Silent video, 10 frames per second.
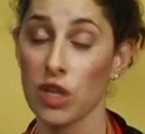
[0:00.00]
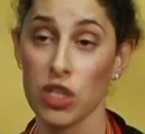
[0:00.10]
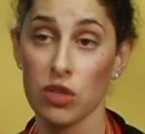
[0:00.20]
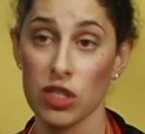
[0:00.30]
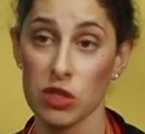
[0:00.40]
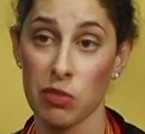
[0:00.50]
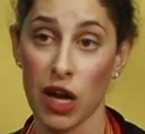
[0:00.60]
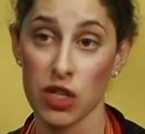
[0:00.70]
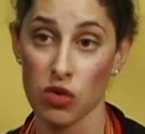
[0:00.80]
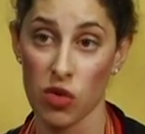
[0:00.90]
can use as
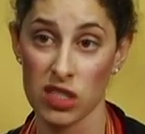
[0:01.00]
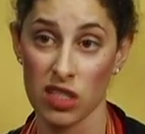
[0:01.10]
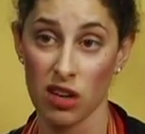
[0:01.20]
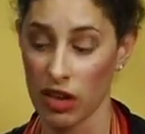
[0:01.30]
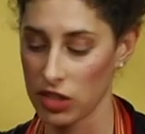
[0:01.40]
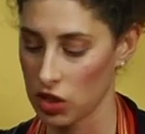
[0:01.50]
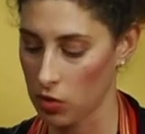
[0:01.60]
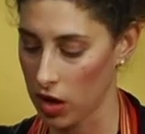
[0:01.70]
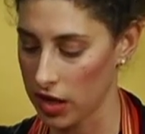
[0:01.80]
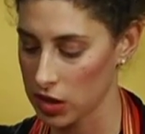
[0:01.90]
much or as little as you
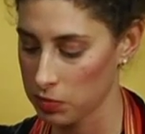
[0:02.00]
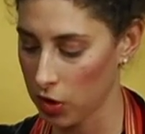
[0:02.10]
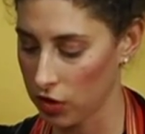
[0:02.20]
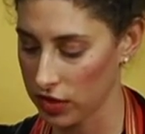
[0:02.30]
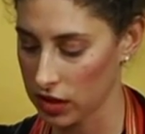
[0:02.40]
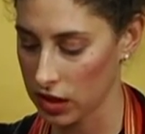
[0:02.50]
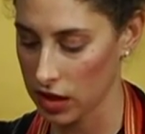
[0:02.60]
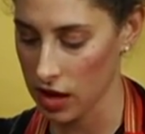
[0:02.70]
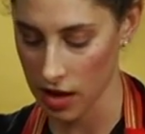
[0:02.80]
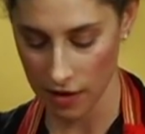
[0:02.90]
want. It's perfectly
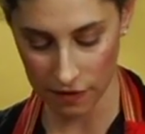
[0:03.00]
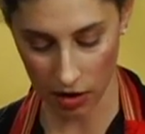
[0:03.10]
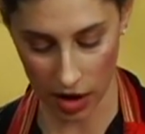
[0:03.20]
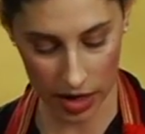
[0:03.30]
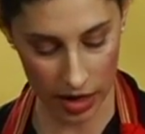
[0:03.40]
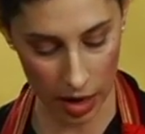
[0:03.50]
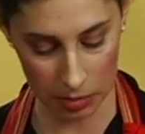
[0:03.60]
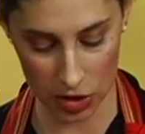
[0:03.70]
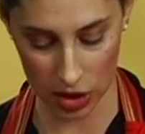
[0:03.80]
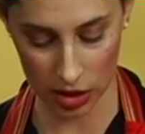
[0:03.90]
fine and up
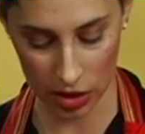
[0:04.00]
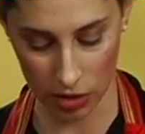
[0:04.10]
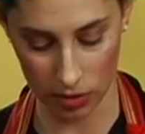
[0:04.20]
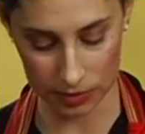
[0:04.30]
to you.